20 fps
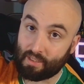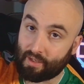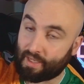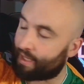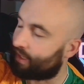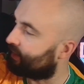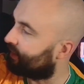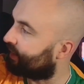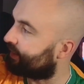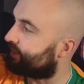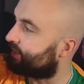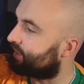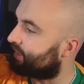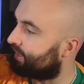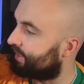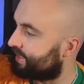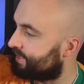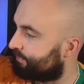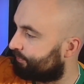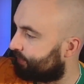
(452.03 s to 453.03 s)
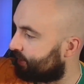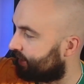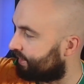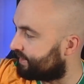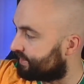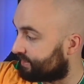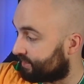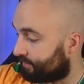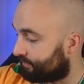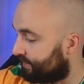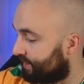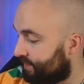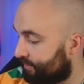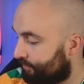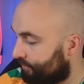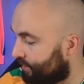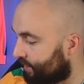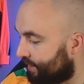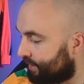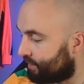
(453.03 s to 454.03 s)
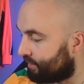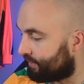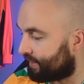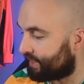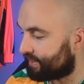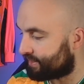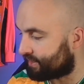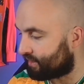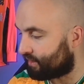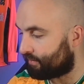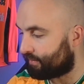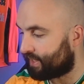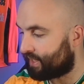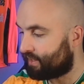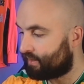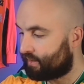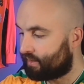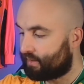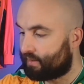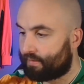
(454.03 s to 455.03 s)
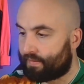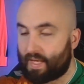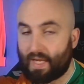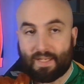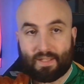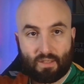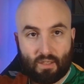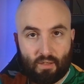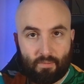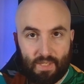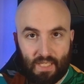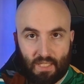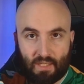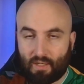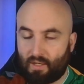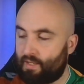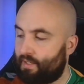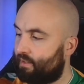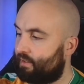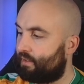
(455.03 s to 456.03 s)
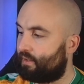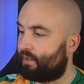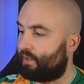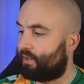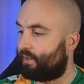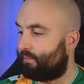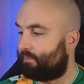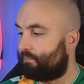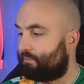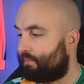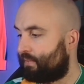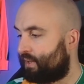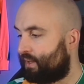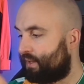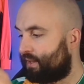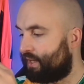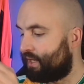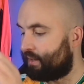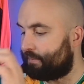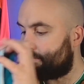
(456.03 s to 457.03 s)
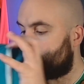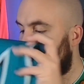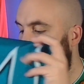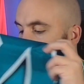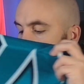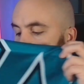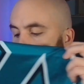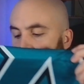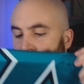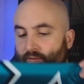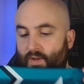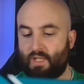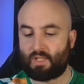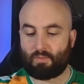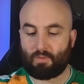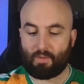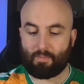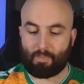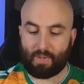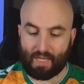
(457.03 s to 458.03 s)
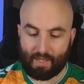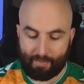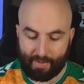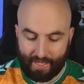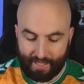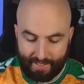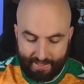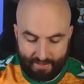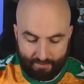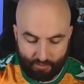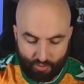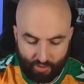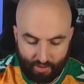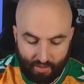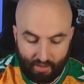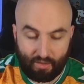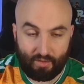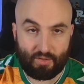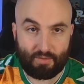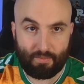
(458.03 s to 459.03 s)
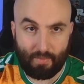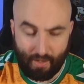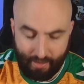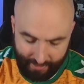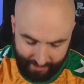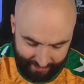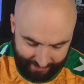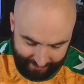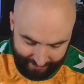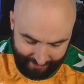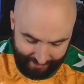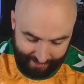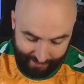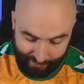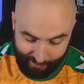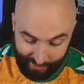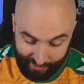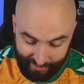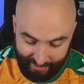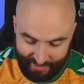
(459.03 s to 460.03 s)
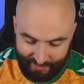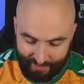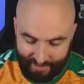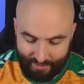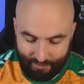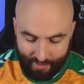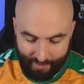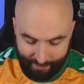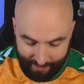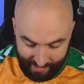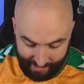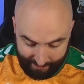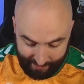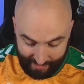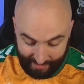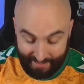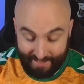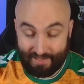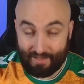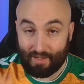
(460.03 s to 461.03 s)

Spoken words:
okay. I did at least buy this in a medium, but I know that is going to be tight. Those of us with beer bellies, I'm trying to lose mine, but those of us with beer bellies,